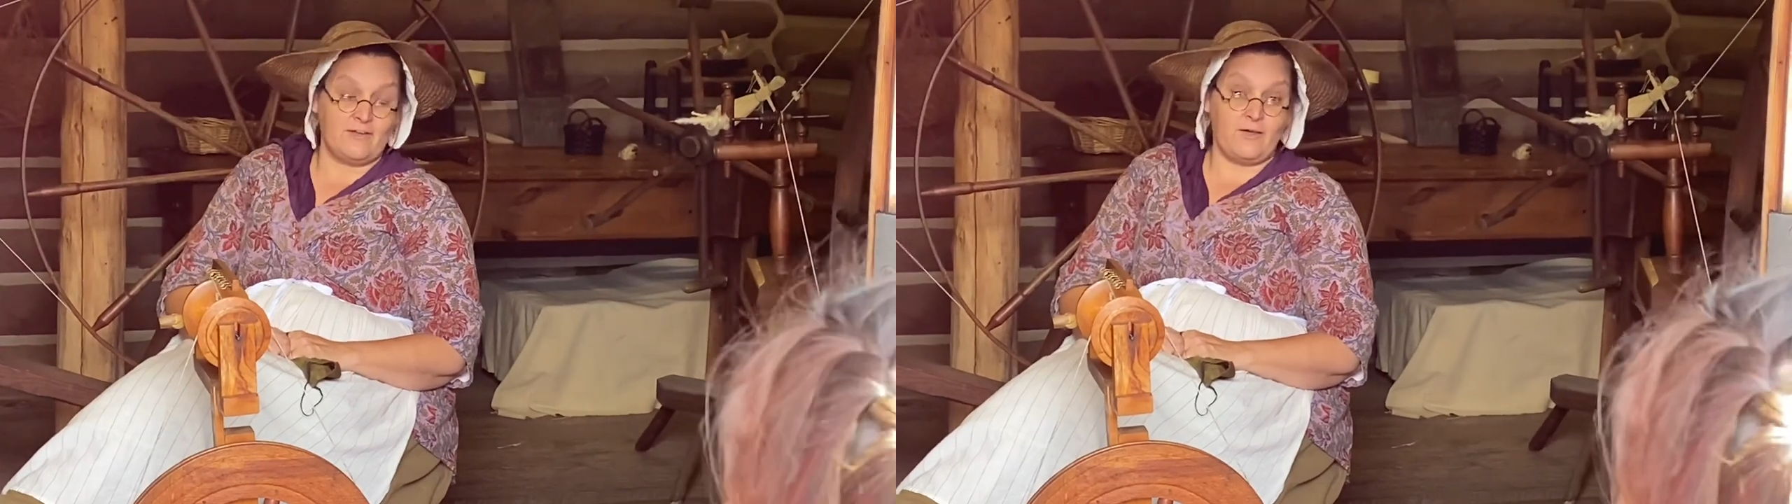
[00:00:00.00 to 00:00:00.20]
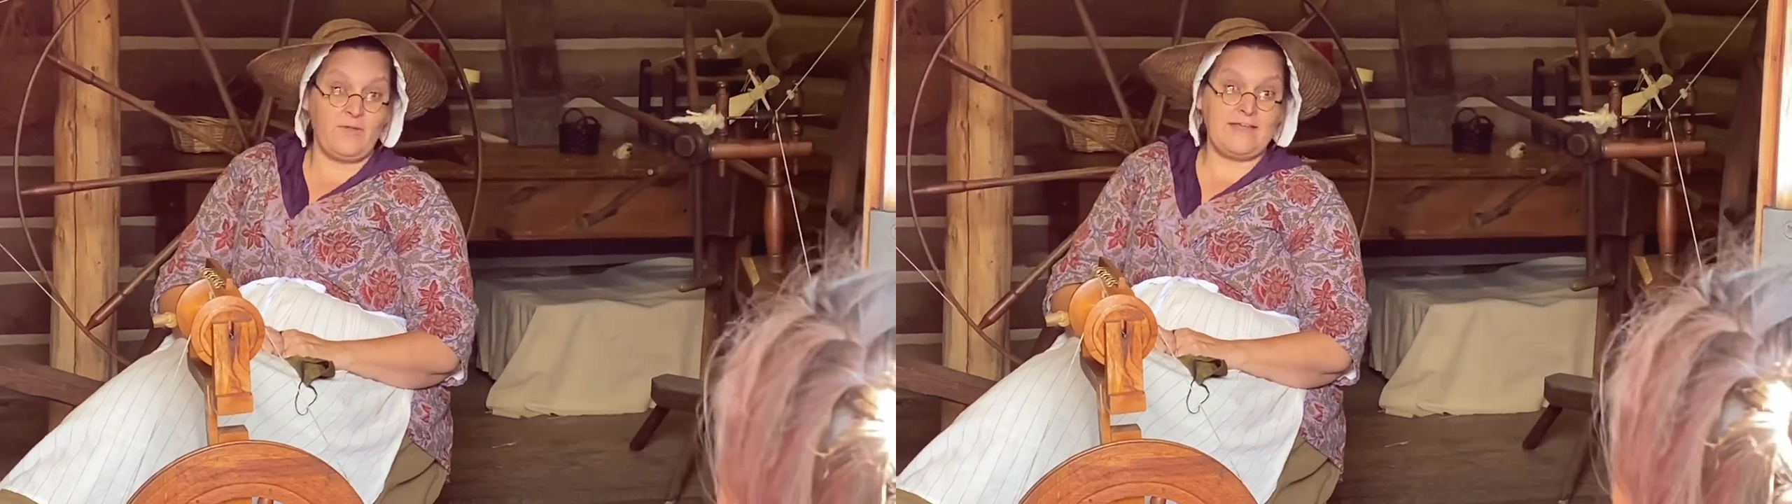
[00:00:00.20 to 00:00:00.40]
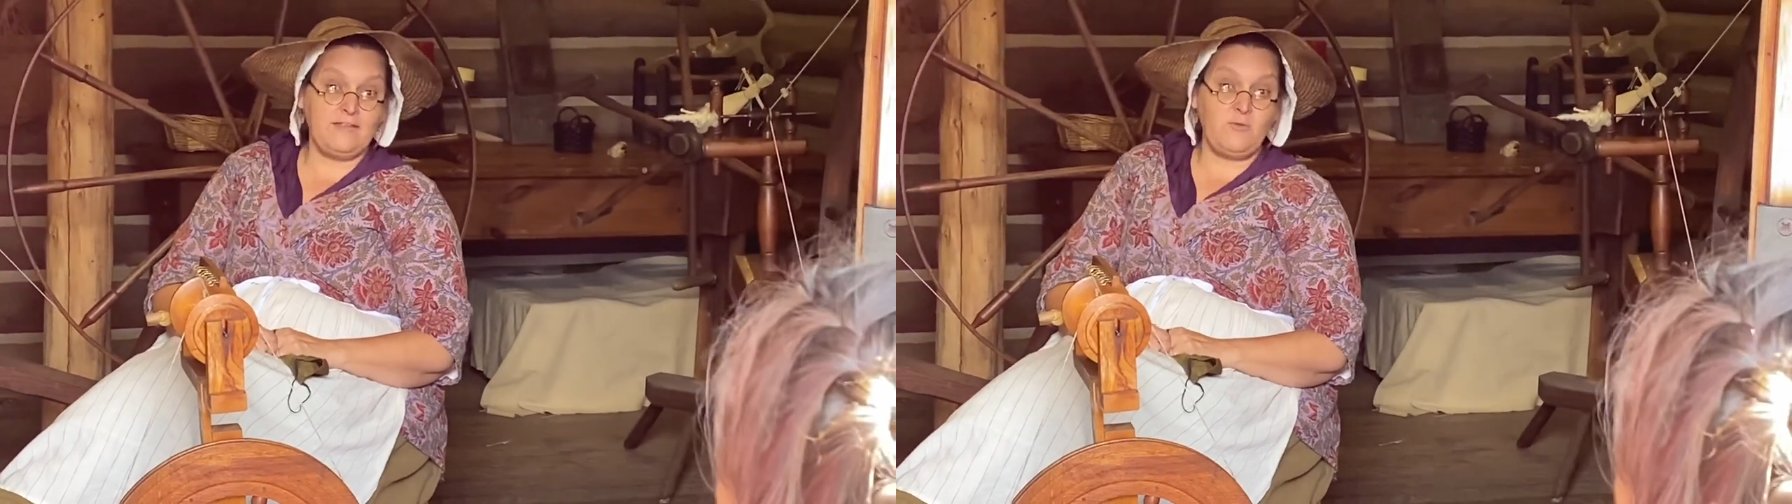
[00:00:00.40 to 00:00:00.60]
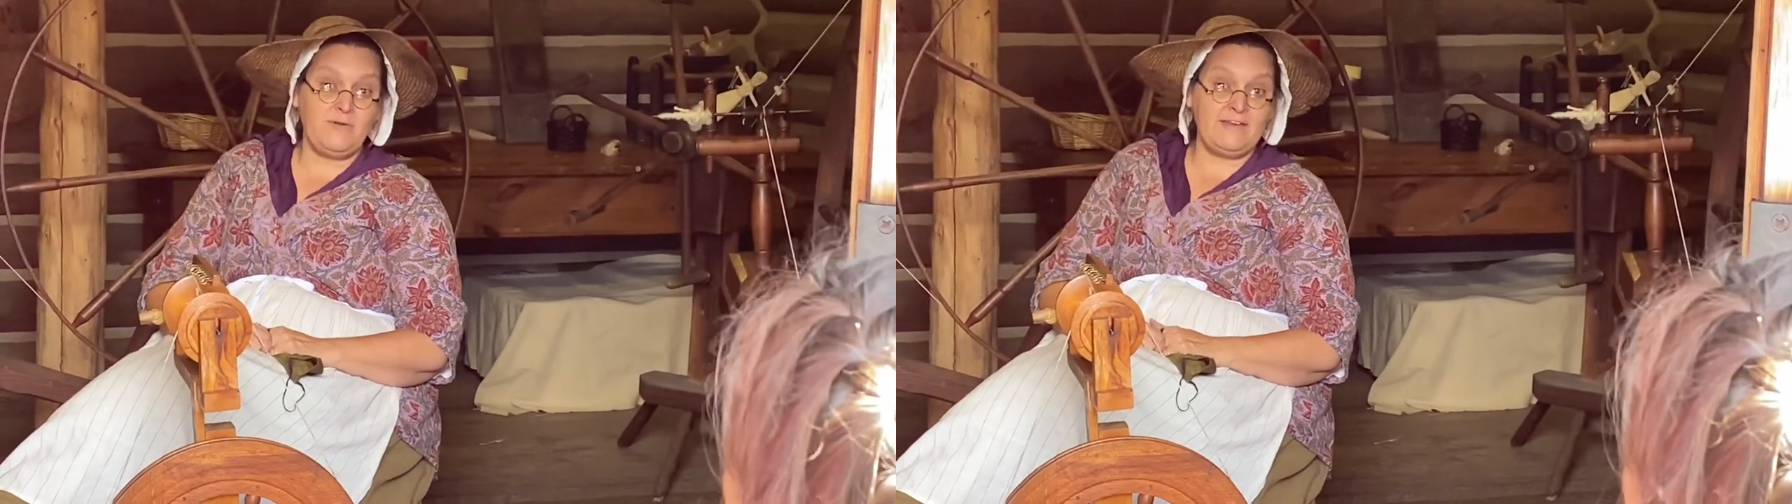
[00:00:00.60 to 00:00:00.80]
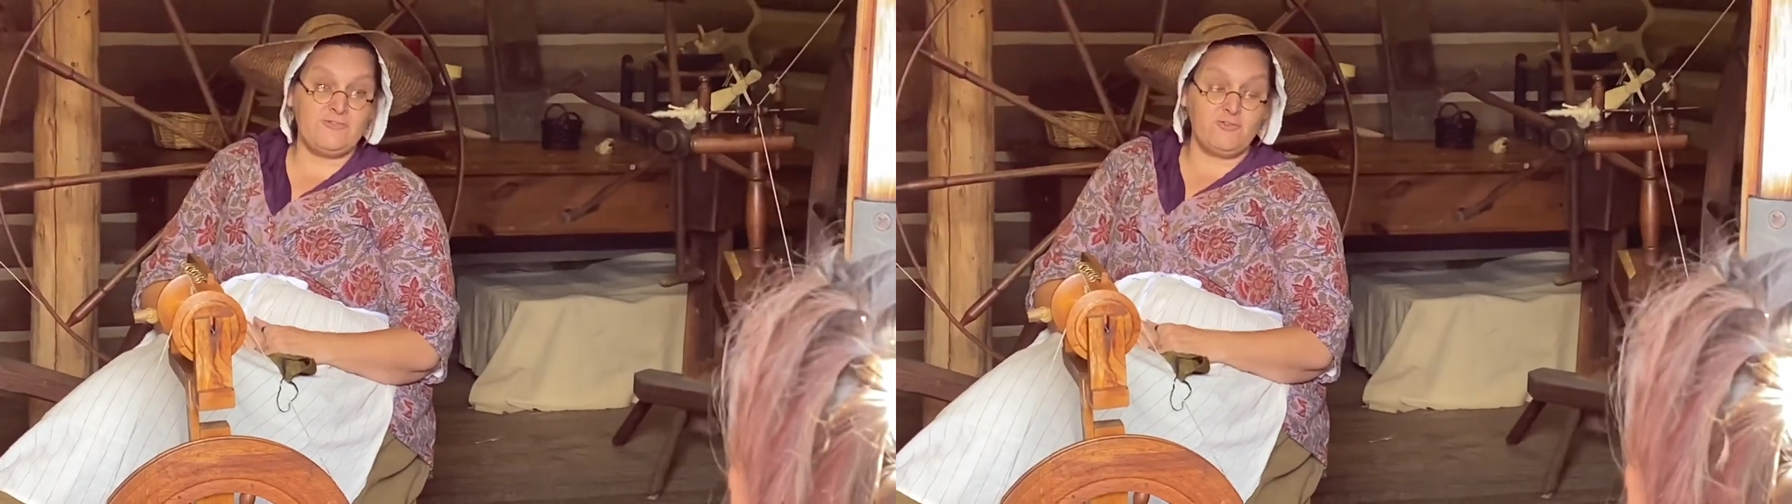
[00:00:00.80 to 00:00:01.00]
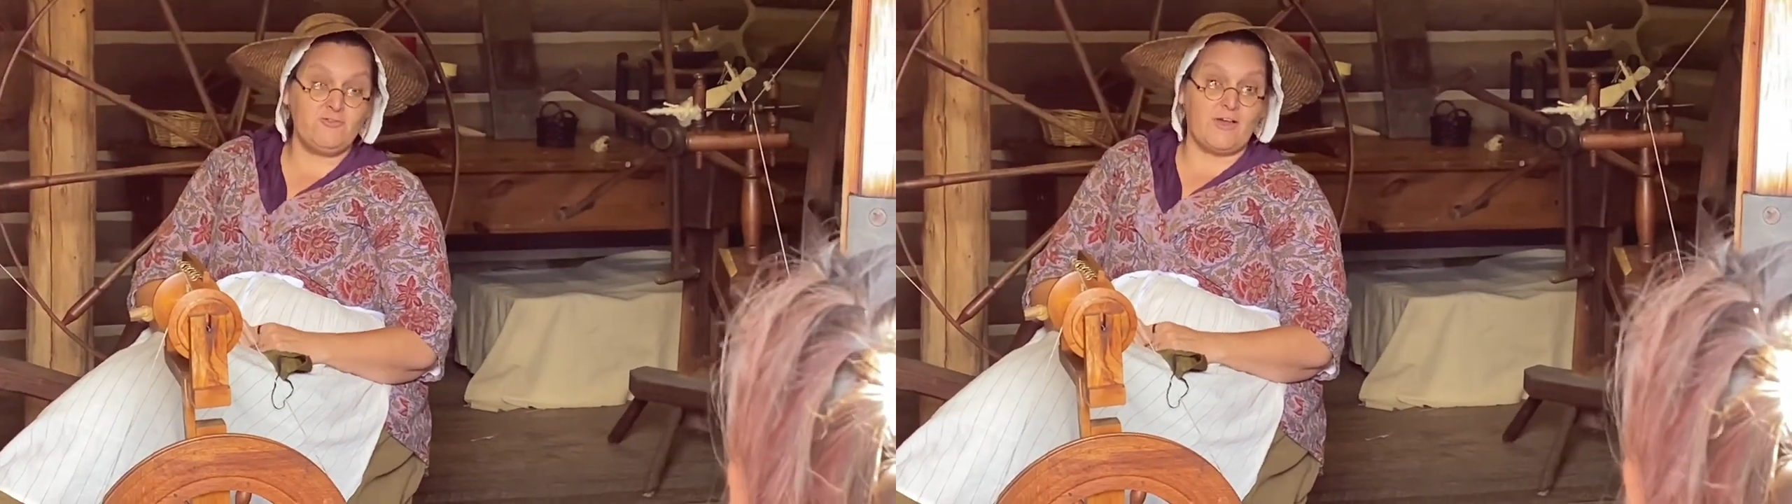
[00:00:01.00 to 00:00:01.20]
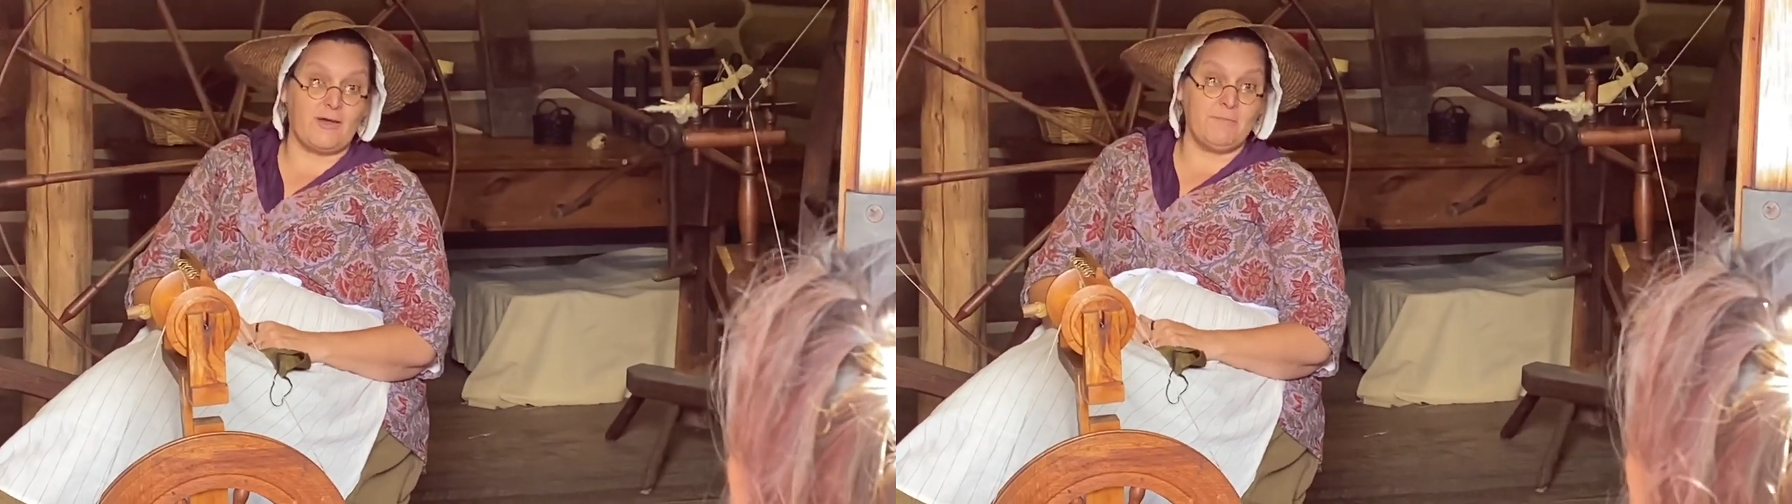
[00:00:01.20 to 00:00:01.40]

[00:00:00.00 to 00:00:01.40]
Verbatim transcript: Okay, so what is your job?